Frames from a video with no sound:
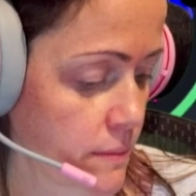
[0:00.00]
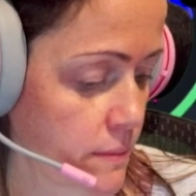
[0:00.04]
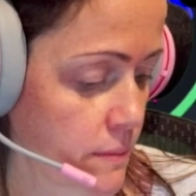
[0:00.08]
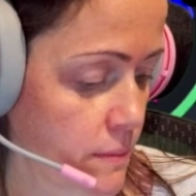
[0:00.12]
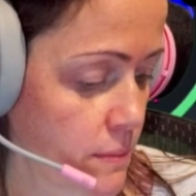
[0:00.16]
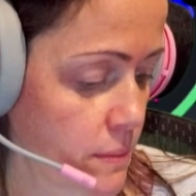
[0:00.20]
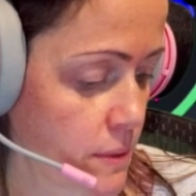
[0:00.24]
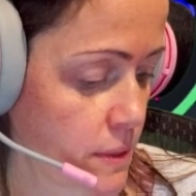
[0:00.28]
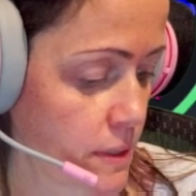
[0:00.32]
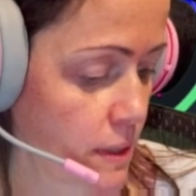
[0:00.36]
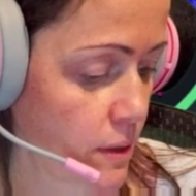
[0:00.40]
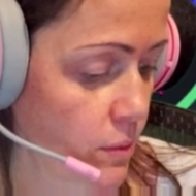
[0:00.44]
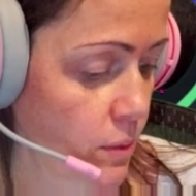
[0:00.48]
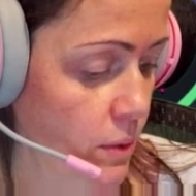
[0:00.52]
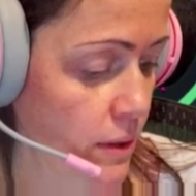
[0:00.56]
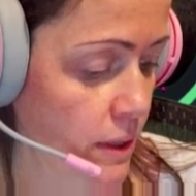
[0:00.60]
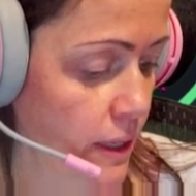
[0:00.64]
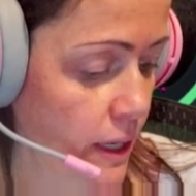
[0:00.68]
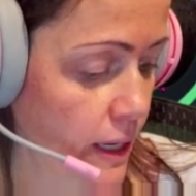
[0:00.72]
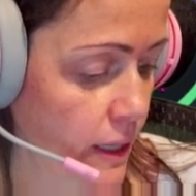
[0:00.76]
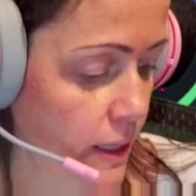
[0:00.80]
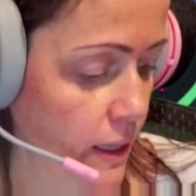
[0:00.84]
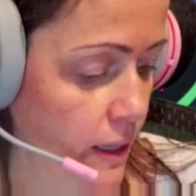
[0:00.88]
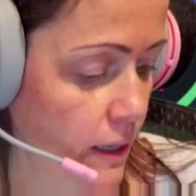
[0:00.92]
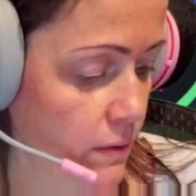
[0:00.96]
See what
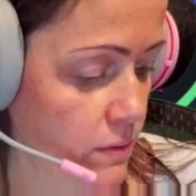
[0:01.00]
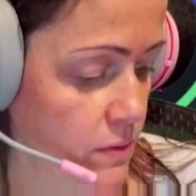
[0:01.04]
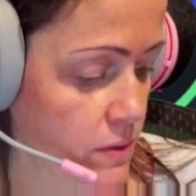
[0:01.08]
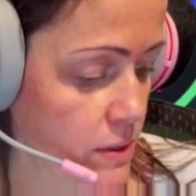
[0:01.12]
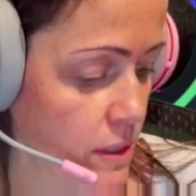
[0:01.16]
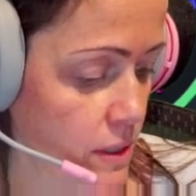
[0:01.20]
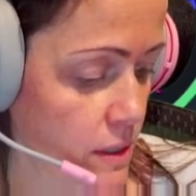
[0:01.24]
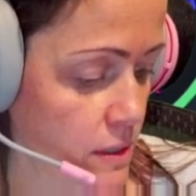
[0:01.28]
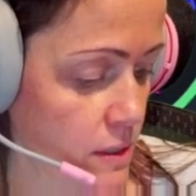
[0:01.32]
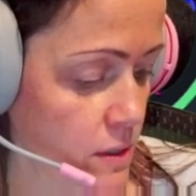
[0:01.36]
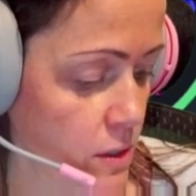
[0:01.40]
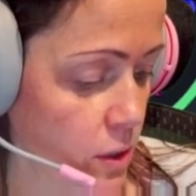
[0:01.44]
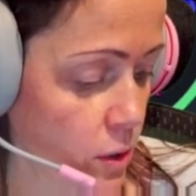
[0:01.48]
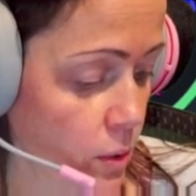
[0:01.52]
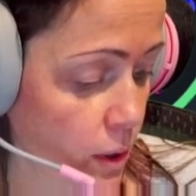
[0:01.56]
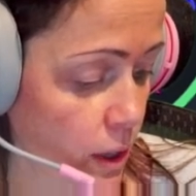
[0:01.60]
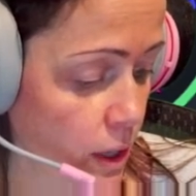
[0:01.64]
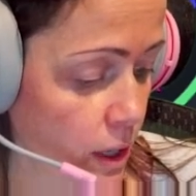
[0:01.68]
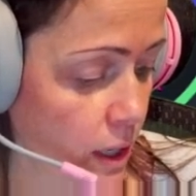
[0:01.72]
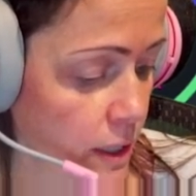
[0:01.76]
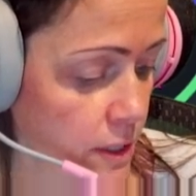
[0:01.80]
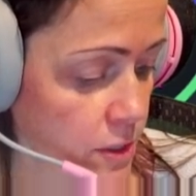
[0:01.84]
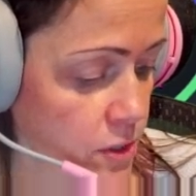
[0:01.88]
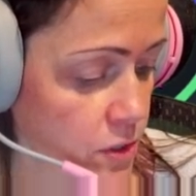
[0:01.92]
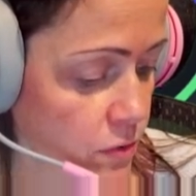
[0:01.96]
that gives us. So our
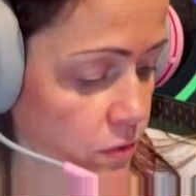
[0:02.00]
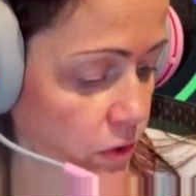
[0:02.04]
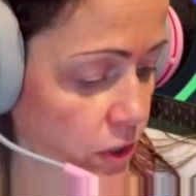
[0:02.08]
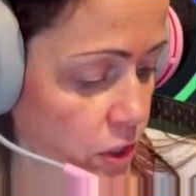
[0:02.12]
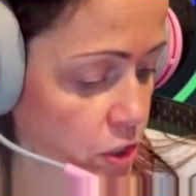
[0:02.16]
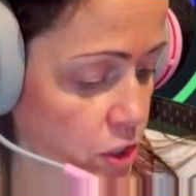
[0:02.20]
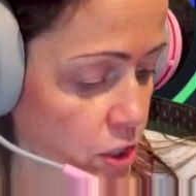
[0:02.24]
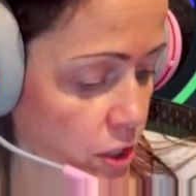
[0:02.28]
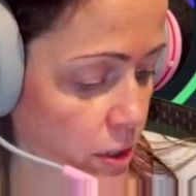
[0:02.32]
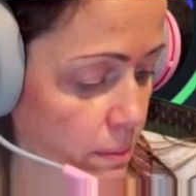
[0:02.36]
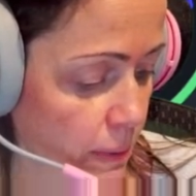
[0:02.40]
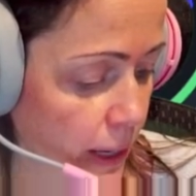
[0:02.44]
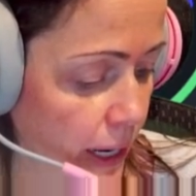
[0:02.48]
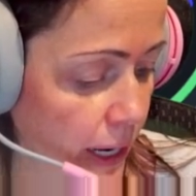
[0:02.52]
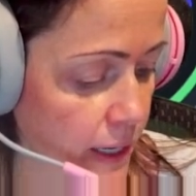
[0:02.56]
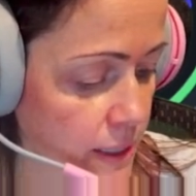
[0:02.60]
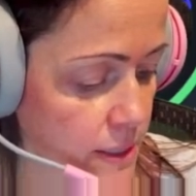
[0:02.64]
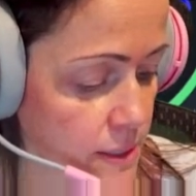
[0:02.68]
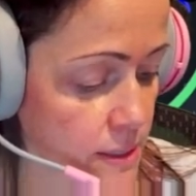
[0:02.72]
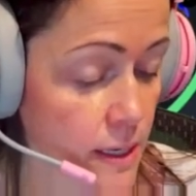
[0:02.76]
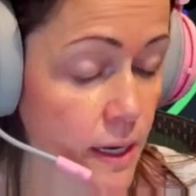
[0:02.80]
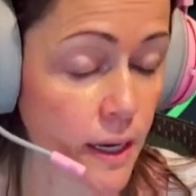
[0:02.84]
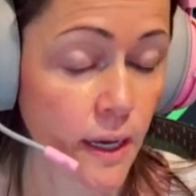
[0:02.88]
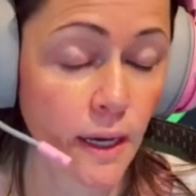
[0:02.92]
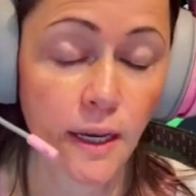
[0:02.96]
conservation of
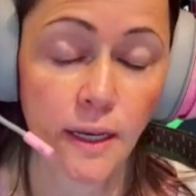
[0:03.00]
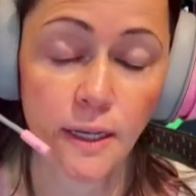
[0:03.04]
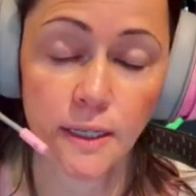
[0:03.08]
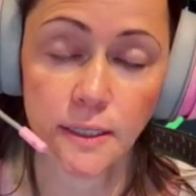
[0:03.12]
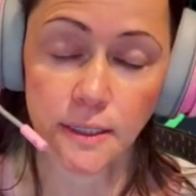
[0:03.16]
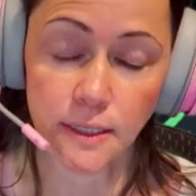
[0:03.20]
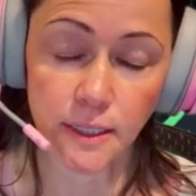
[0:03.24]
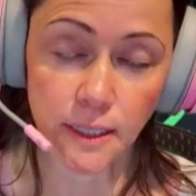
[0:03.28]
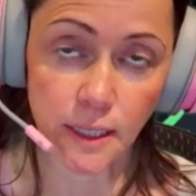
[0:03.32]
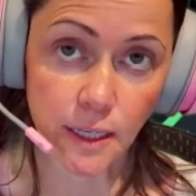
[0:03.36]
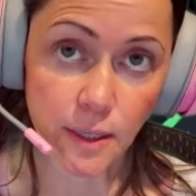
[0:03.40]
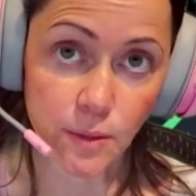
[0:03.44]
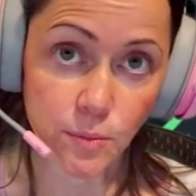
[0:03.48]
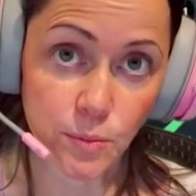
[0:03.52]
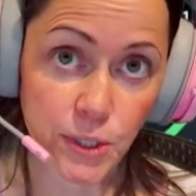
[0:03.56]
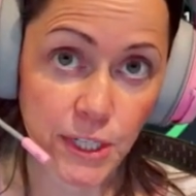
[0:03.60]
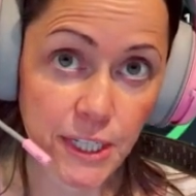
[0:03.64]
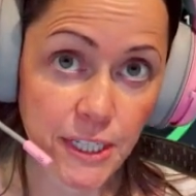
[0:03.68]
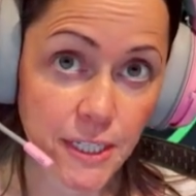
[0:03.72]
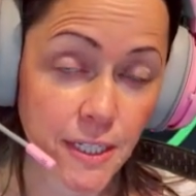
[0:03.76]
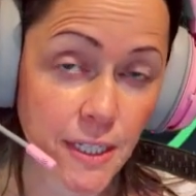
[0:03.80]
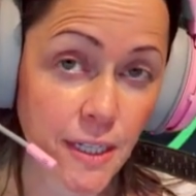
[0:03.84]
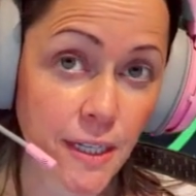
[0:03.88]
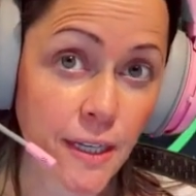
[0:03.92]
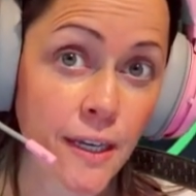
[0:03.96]
mass, dm
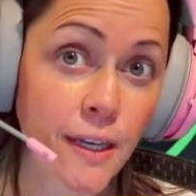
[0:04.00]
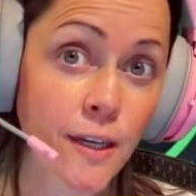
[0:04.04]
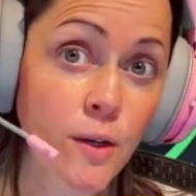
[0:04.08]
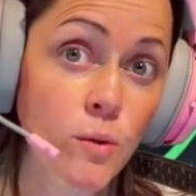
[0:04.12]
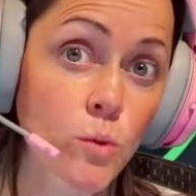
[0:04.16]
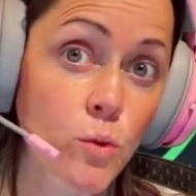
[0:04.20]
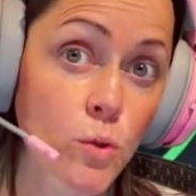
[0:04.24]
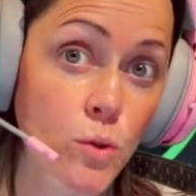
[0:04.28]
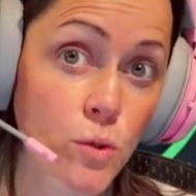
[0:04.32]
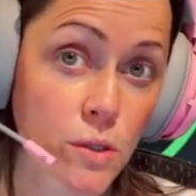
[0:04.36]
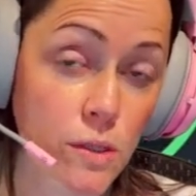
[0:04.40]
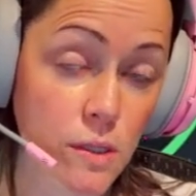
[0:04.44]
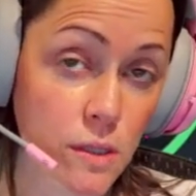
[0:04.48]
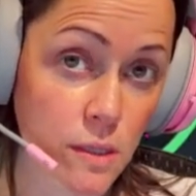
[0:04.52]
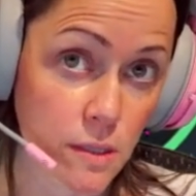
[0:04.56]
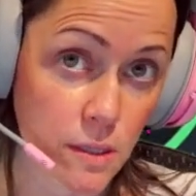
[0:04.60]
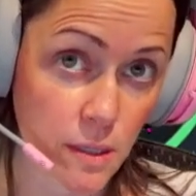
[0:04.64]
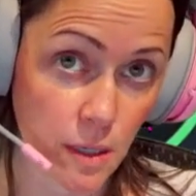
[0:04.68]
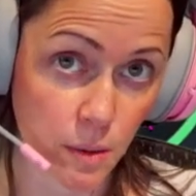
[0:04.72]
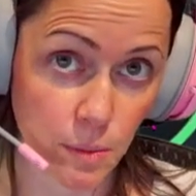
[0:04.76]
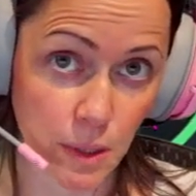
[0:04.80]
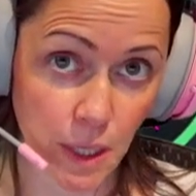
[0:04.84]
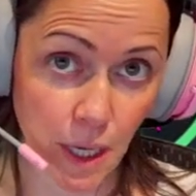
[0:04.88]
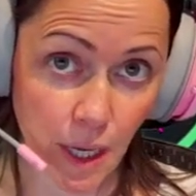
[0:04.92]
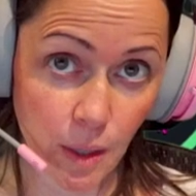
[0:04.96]
dt equals the
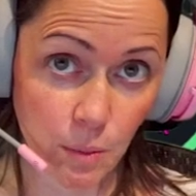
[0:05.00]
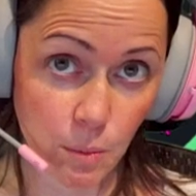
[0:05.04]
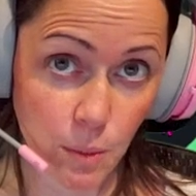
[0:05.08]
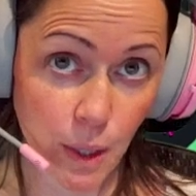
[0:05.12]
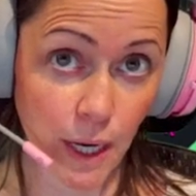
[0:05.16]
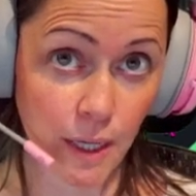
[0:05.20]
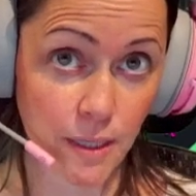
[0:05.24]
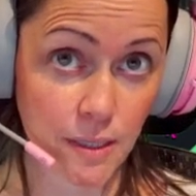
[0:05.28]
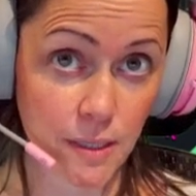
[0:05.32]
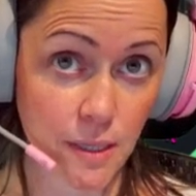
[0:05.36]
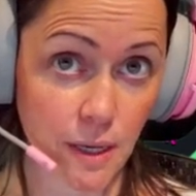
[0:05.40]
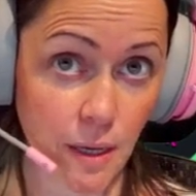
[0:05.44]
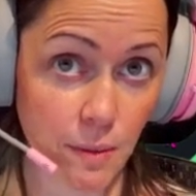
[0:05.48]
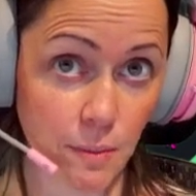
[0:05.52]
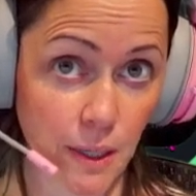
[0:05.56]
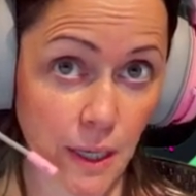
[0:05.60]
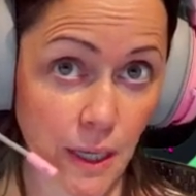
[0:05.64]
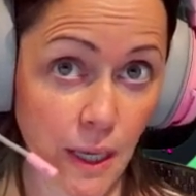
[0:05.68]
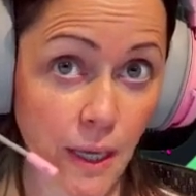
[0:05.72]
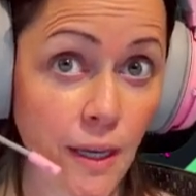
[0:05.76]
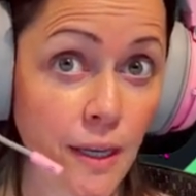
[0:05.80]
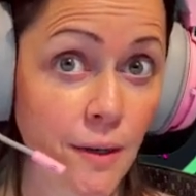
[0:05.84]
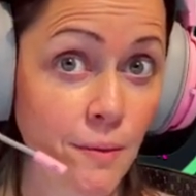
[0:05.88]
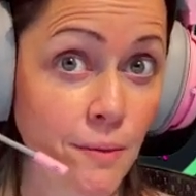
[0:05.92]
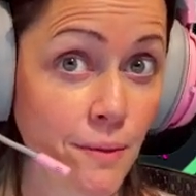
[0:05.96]
sum of the m dots coming
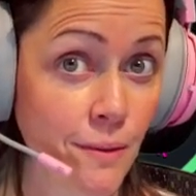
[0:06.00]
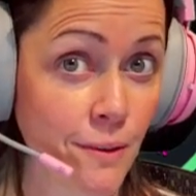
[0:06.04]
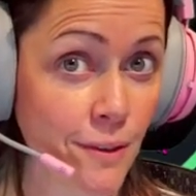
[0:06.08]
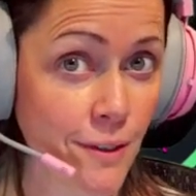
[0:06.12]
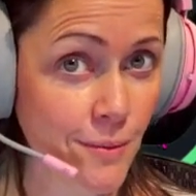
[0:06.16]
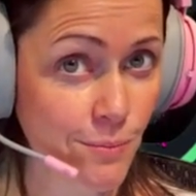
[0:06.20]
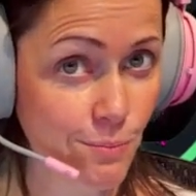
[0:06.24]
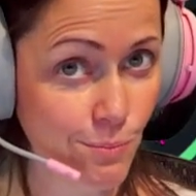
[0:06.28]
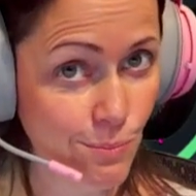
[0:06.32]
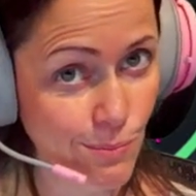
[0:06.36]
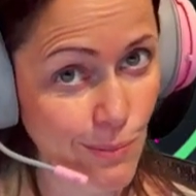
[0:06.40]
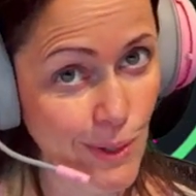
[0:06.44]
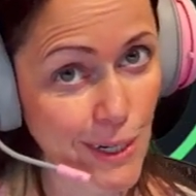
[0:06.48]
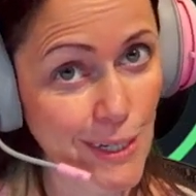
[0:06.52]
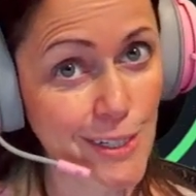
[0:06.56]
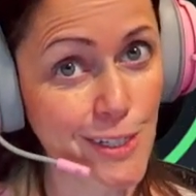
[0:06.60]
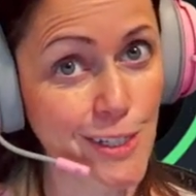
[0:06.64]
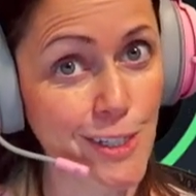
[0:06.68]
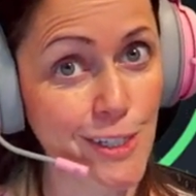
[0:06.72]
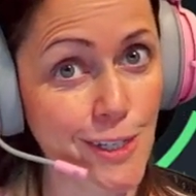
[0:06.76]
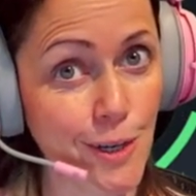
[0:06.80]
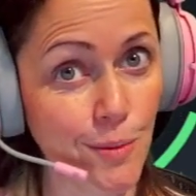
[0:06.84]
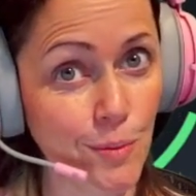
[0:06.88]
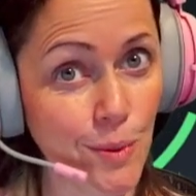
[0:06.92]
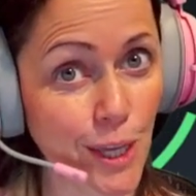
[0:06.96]
in minus
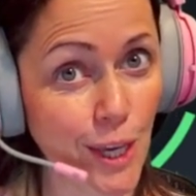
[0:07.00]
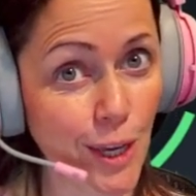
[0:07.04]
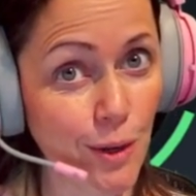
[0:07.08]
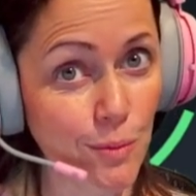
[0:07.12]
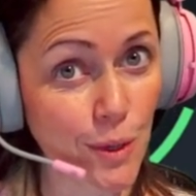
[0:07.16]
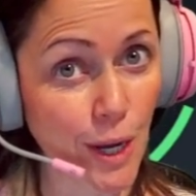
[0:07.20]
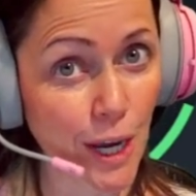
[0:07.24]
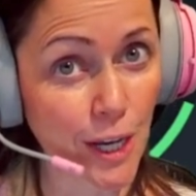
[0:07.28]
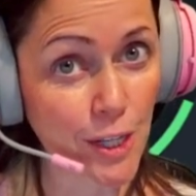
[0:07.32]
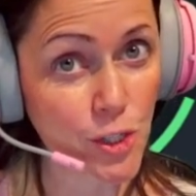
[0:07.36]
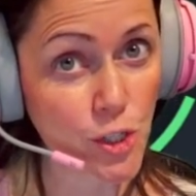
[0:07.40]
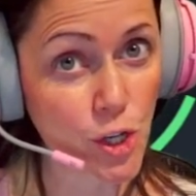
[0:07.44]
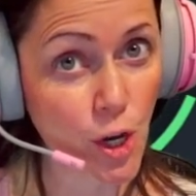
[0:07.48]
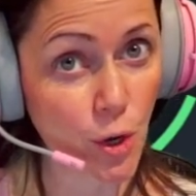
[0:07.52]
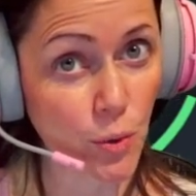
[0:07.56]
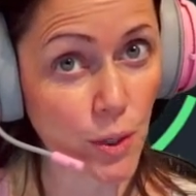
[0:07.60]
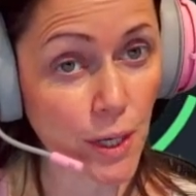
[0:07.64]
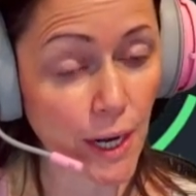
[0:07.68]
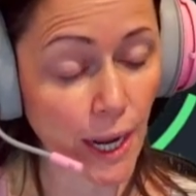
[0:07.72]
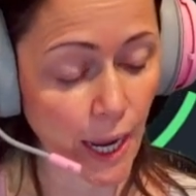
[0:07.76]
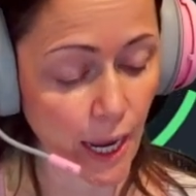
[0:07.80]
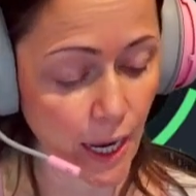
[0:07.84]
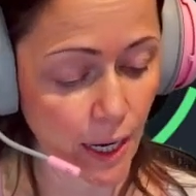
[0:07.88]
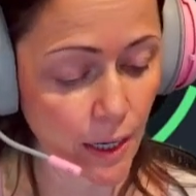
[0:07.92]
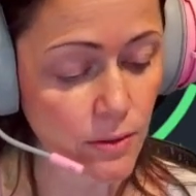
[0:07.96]
the sum of the m dots going
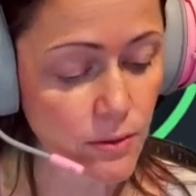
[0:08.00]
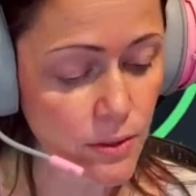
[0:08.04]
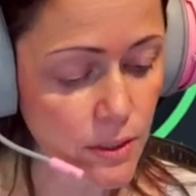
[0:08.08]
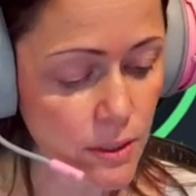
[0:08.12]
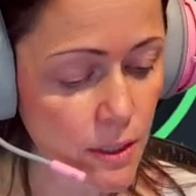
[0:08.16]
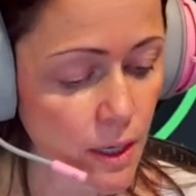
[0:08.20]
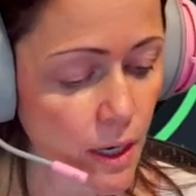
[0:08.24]
out.